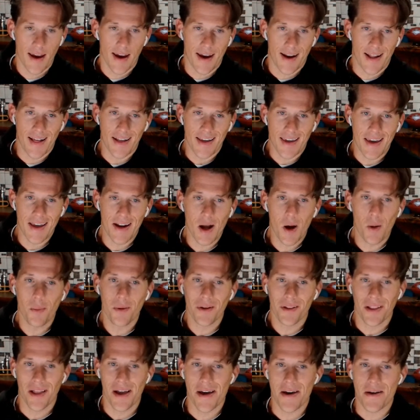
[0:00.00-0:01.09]
And I can't help
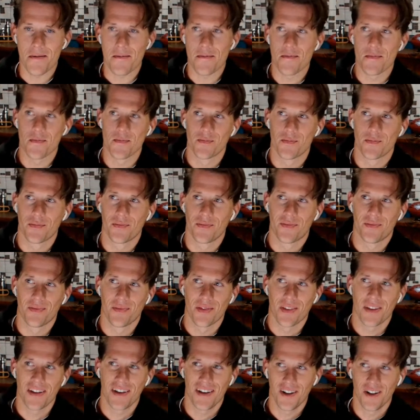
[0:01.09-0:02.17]
but
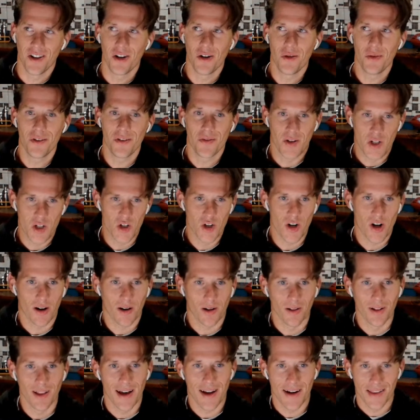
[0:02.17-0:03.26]
get a little bit of a
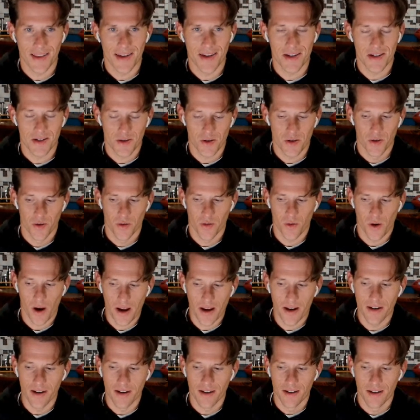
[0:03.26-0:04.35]
chuckle out of this,
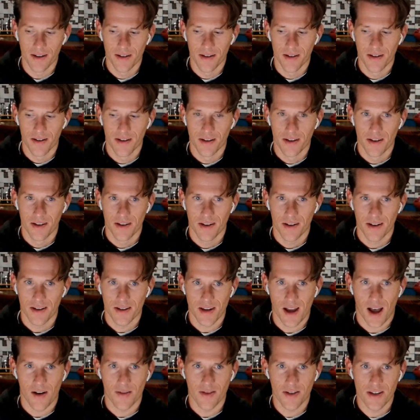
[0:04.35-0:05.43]
right? Because
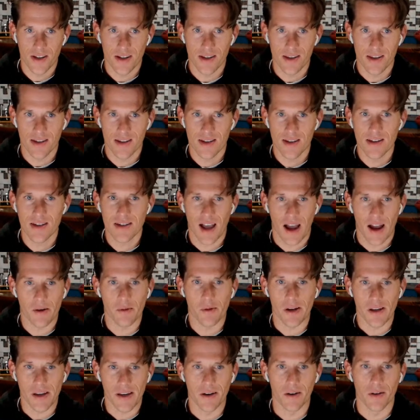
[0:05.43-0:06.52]
obviously this is
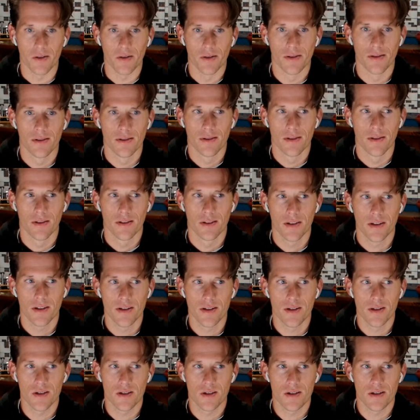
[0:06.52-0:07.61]
Tyreek Hill. This
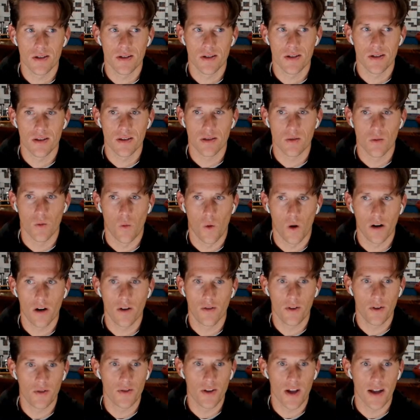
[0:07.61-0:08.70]
is one of,
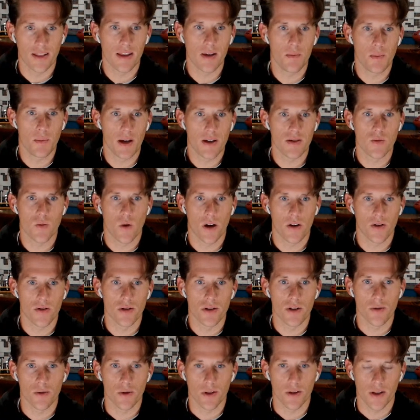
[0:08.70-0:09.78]
if not the best wide
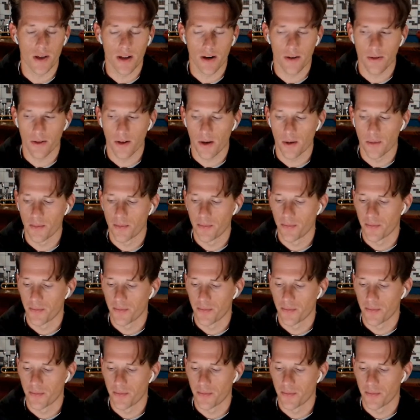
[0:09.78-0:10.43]
receiver in the NFL.